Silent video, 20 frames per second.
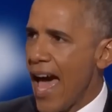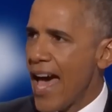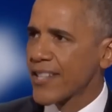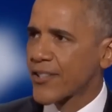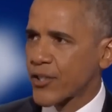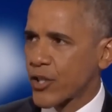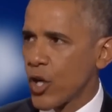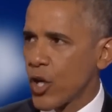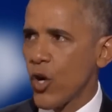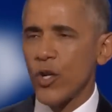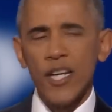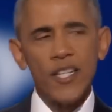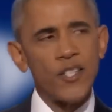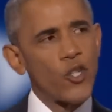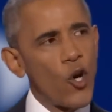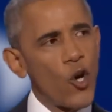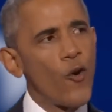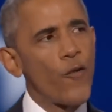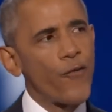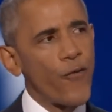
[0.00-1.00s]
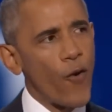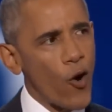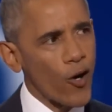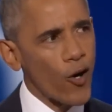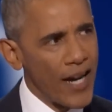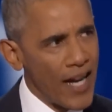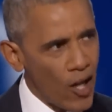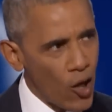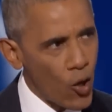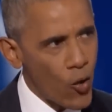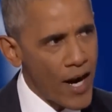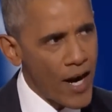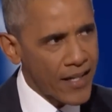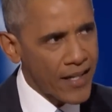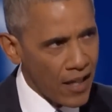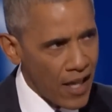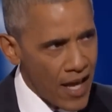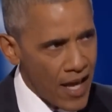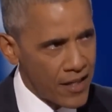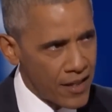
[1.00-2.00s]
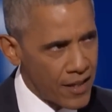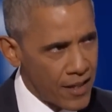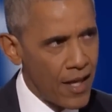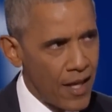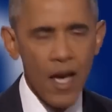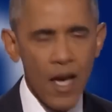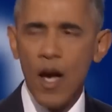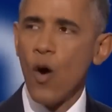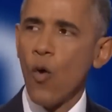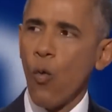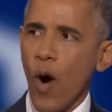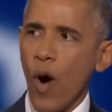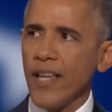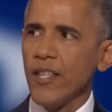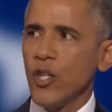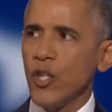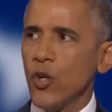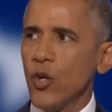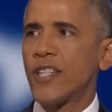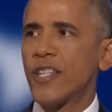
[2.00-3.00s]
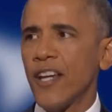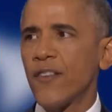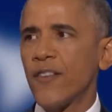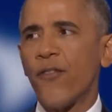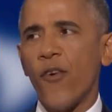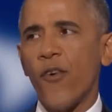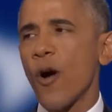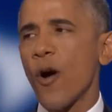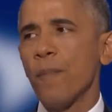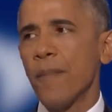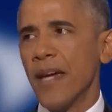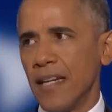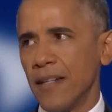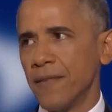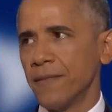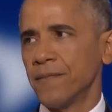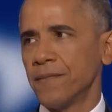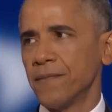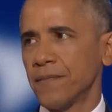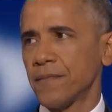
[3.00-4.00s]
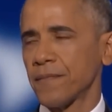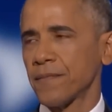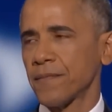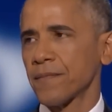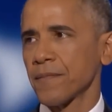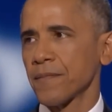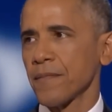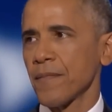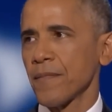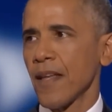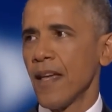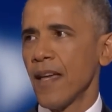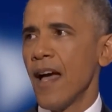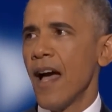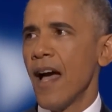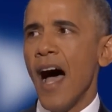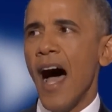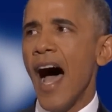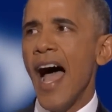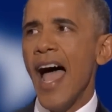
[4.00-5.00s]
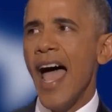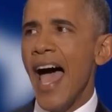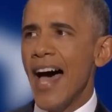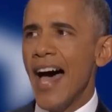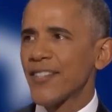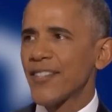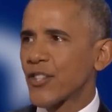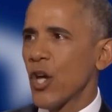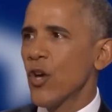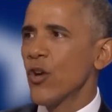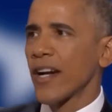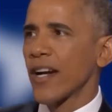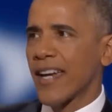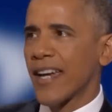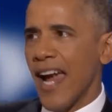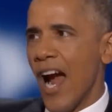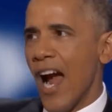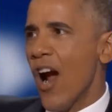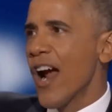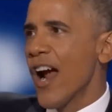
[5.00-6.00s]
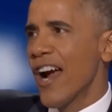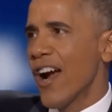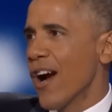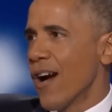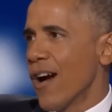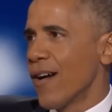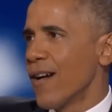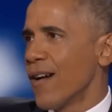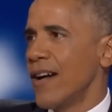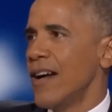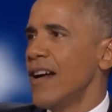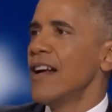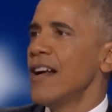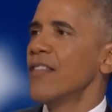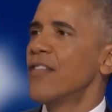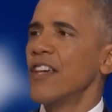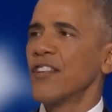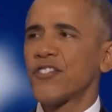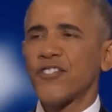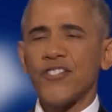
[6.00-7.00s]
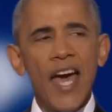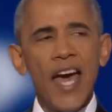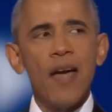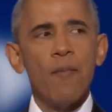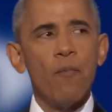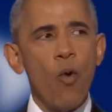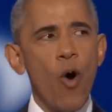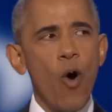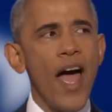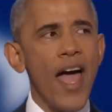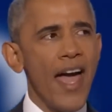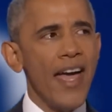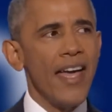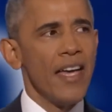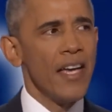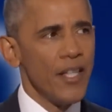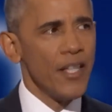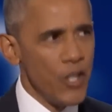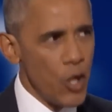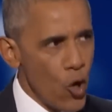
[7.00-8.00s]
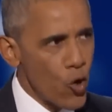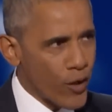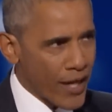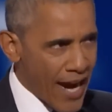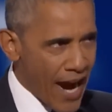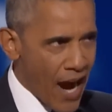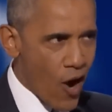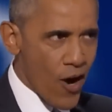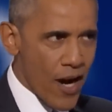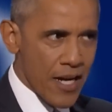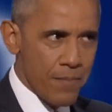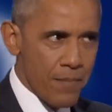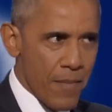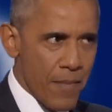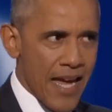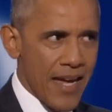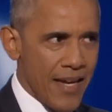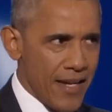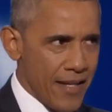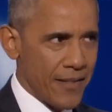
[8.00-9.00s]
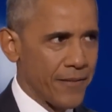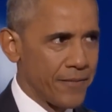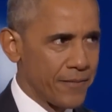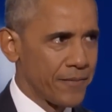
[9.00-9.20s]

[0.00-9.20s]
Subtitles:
ask you to do for Hillary Clinton what you did for me. I ask you to carry her the same way you carried me,